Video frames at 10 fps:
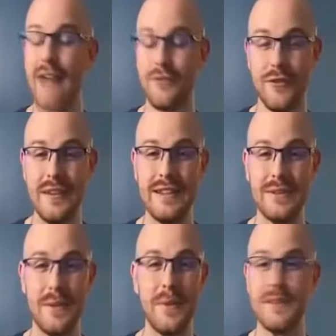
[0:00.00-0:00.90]
I have free
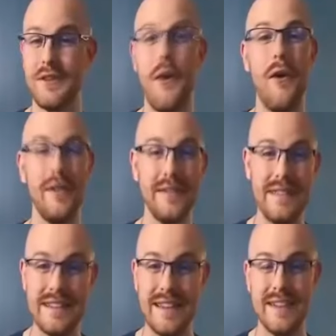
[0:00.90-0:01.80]
tutorials on all of
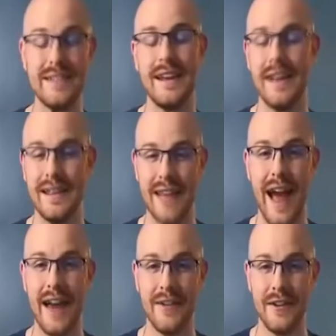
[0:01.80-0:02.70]
these skills and a
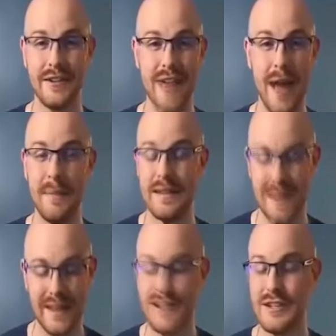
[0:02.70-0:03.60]
lot of other topics,
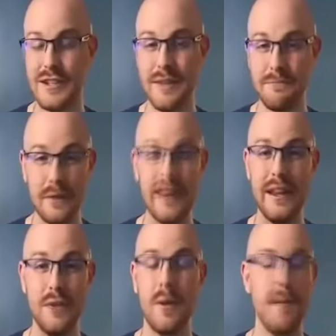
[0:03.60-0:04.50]
and I think it's just a
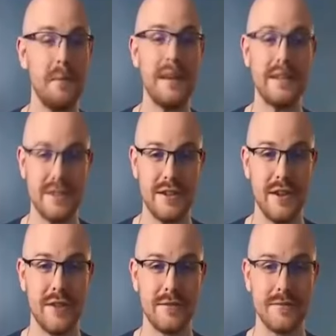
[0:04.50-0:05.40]
really great place to
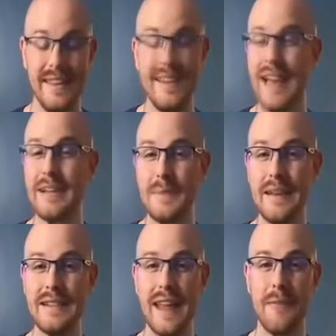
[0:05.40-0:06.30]
start. The next
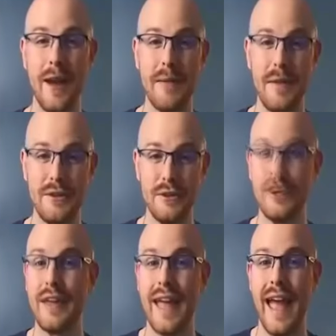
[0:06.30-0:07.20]
place that I recommend you
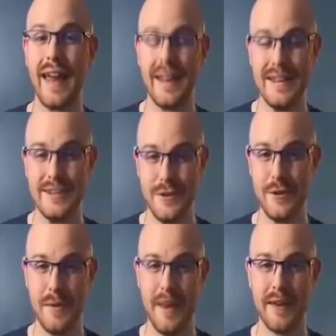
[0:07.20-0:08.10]
looking at is
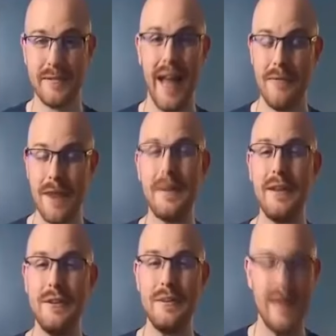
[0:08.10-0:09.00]
Udemy. I
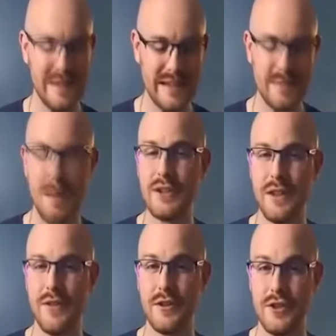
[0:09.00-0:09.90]
recommend Udemy
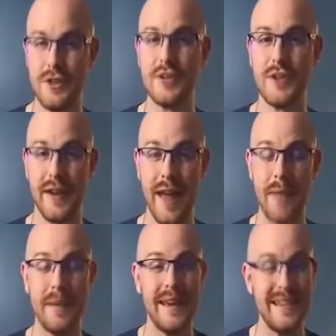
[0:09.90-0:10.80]
especially if you're just starting
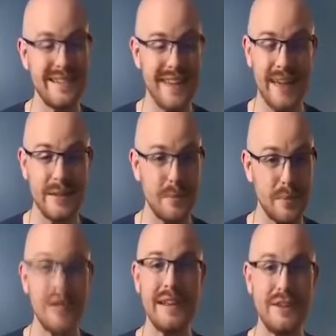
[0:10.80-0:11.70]
out because it's
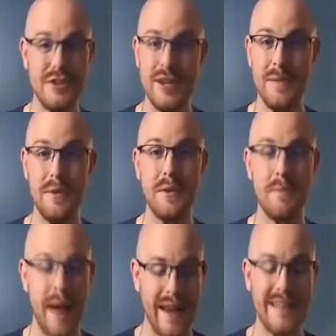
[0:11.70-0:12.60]
pretty cheap. You
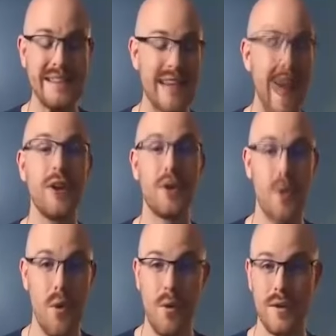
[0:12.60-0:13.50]
can buy an entire
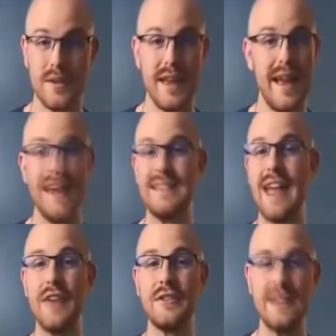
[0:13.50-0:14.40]
course,
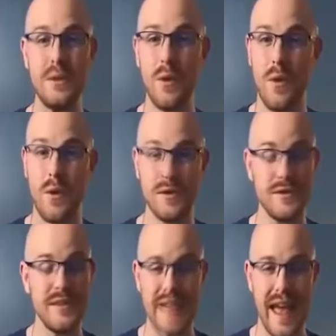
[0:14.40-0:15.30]
entire SQL course
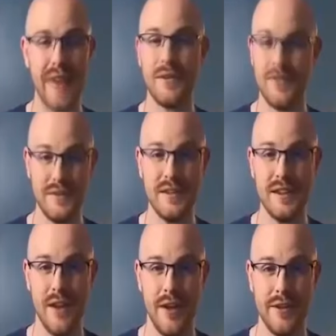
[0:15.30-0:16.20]
for $10 or
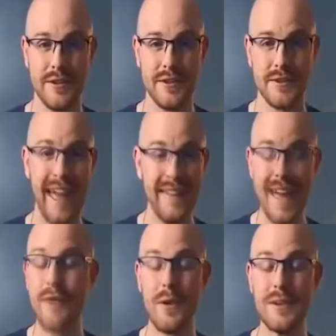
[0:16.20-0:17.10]
$15. And
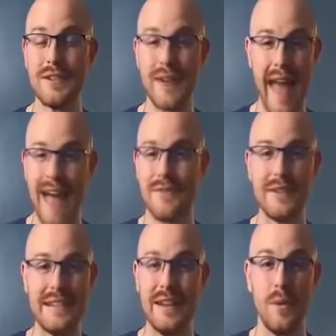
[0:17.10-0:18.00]
they have courses on
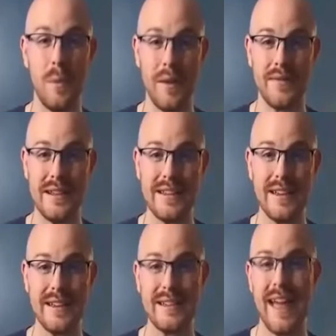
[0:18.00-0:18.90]
every single one of these
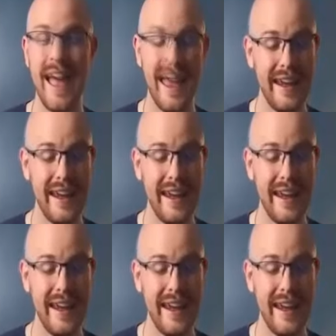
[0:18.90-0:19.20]
skills.